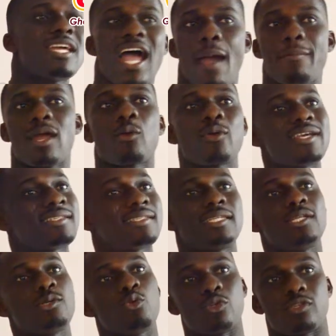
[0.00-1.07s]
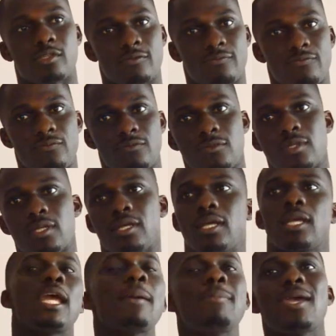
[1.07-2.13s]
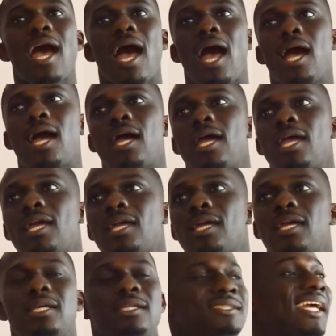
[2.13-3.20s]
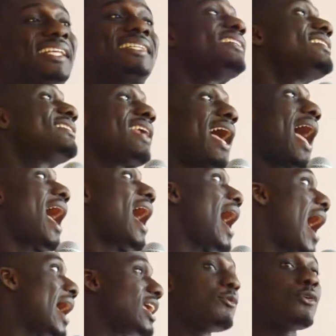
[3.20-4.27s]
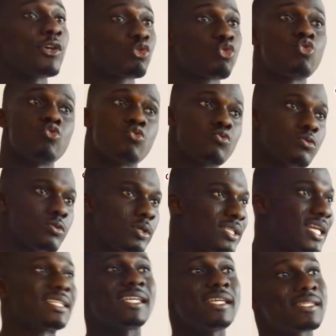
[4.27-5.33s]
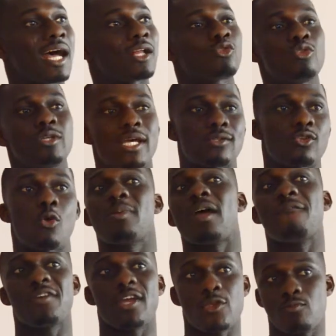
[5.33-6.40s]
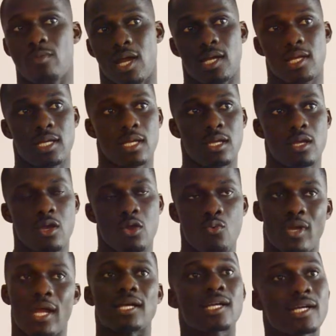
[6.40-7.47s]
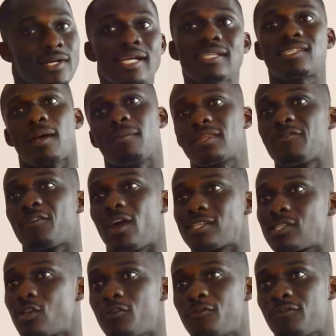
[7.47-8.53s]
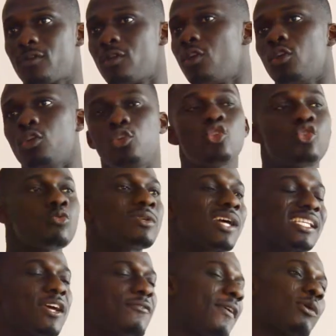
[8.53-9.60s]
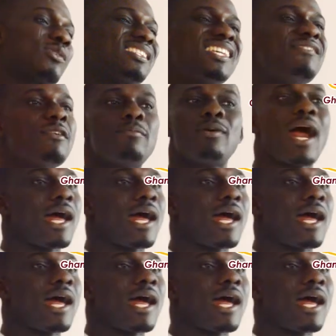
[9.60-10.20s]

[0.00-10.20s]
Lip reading: I'm your CEOs. Maybe the chins are in school, the chins are 2 years, we can create something for ourselves. YouTube can say for CD bra